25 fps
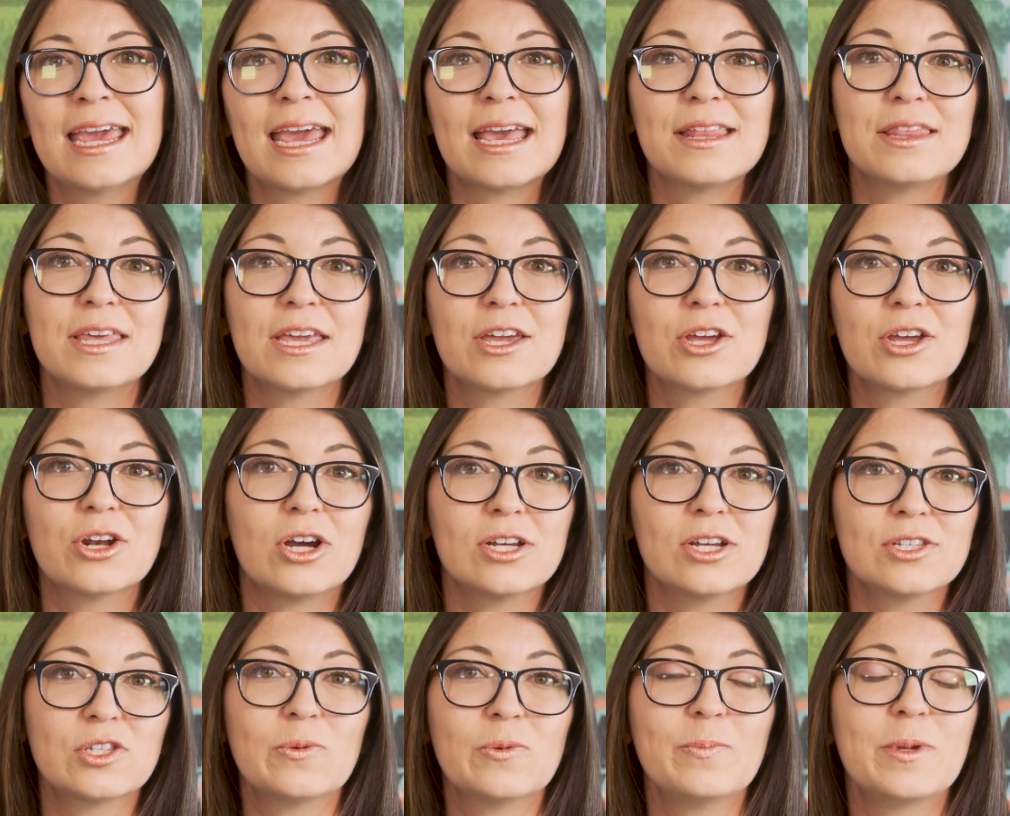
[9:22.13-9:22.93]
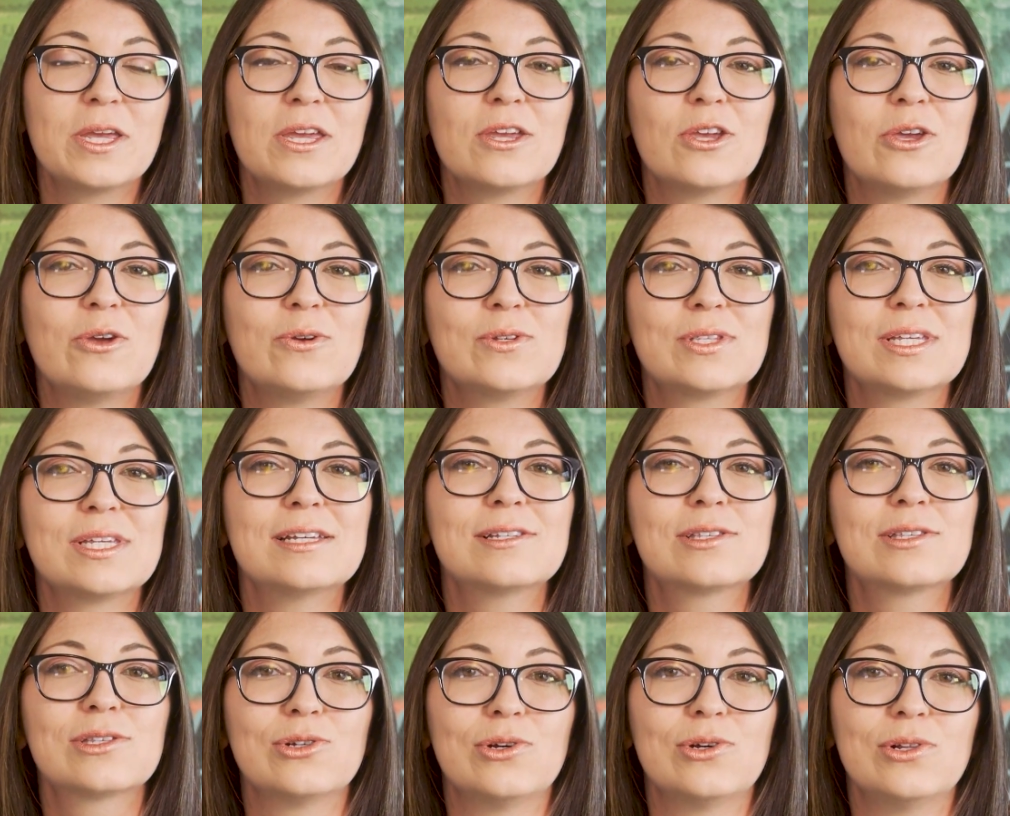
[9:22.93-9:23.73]
and they could also be
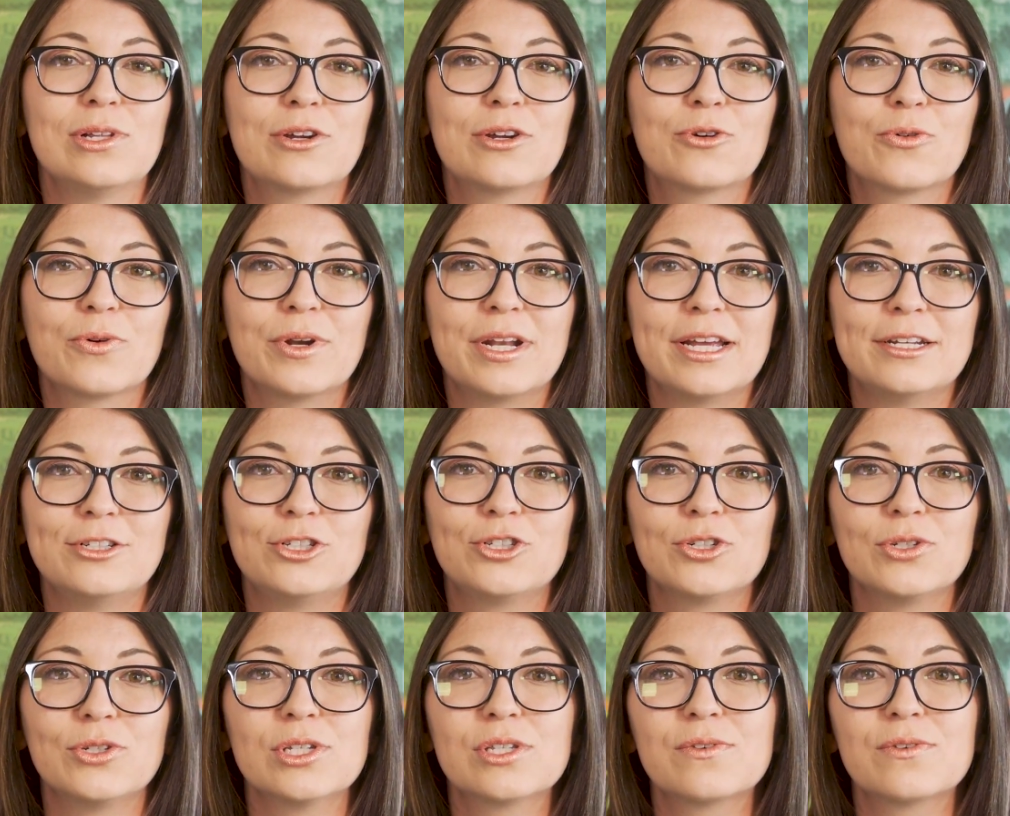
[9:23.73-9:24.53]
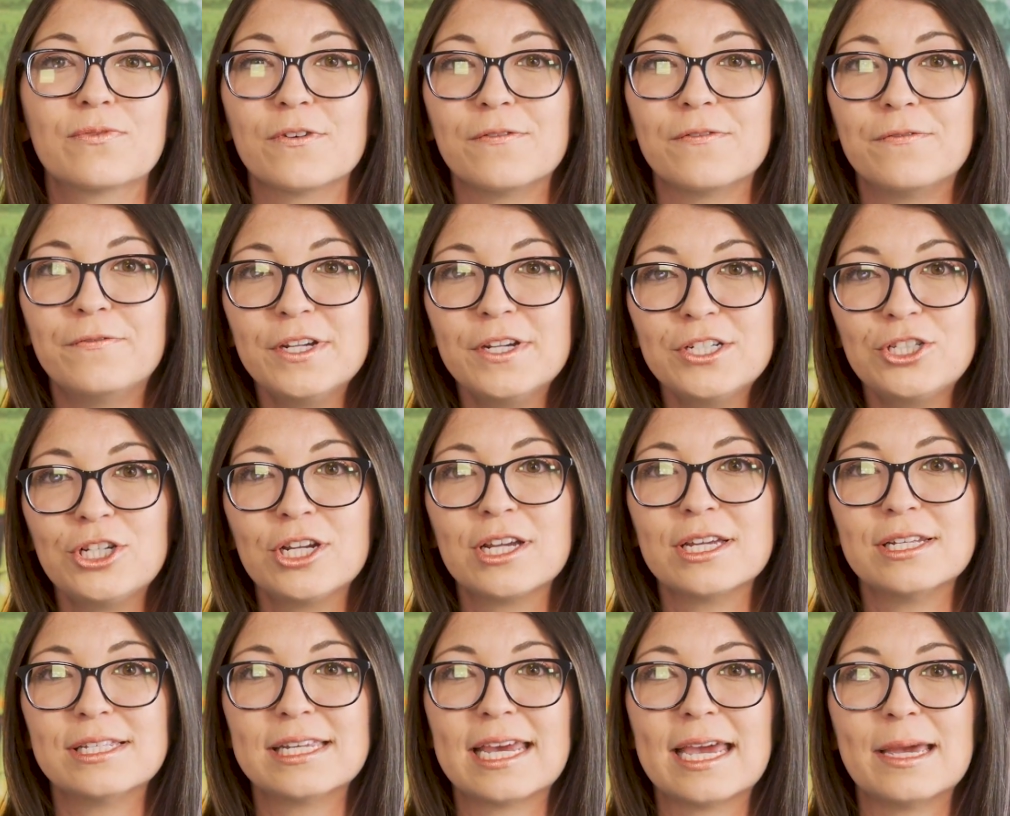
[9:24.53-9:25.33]
using stolen credentials for
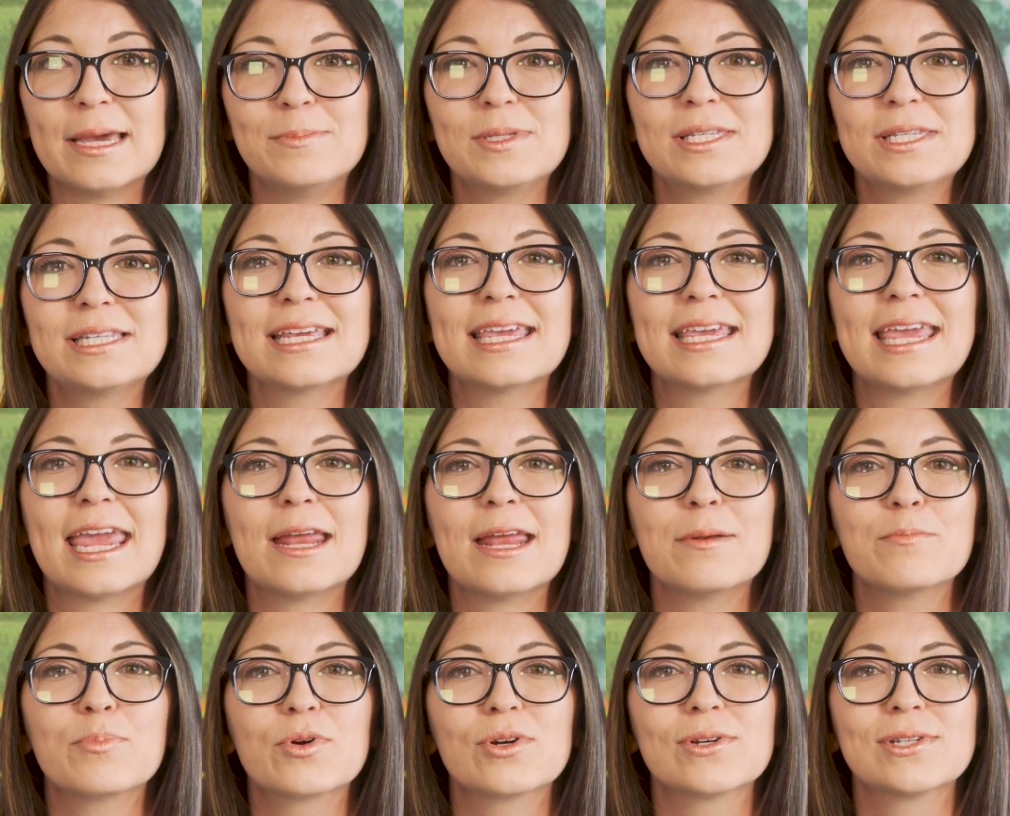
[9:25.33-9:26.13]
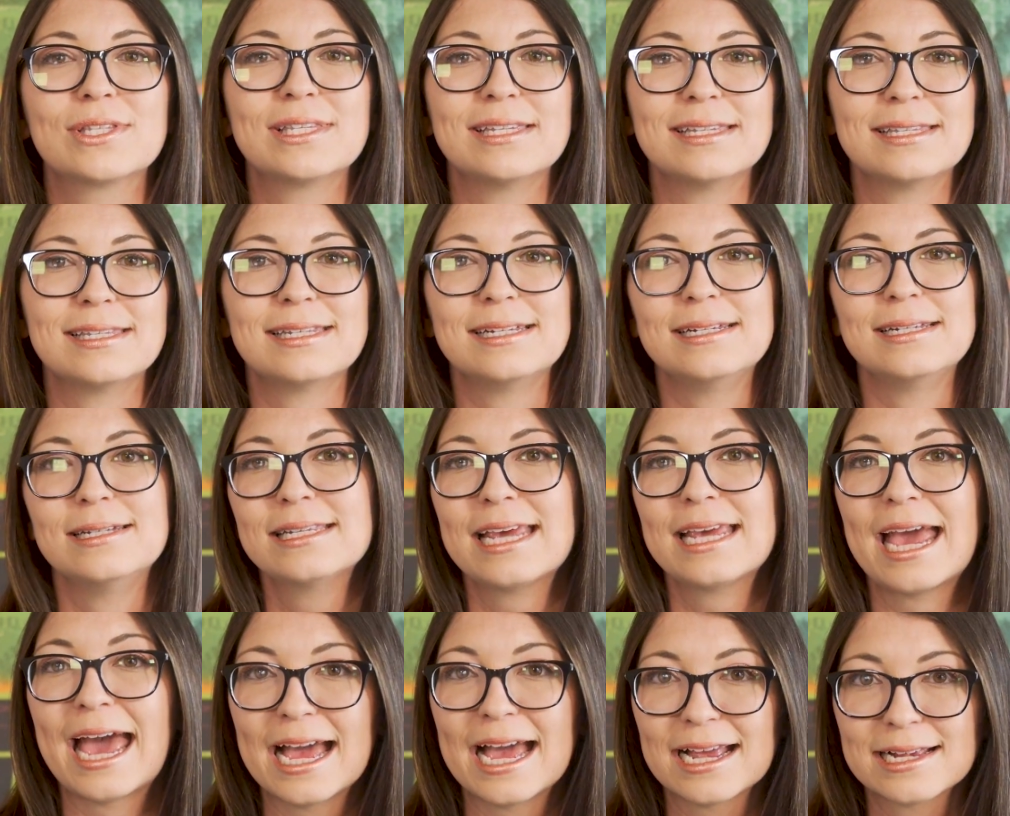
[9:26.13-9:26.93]
phishing attempts to gain
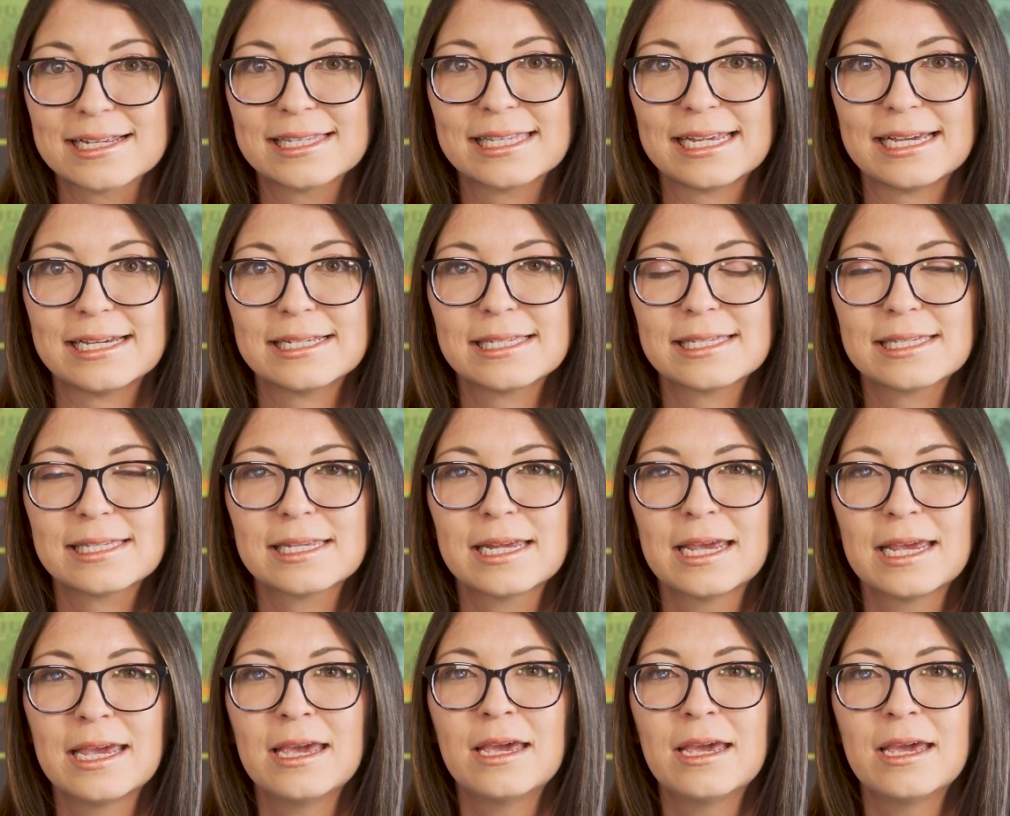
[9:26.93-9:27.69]
persistent access.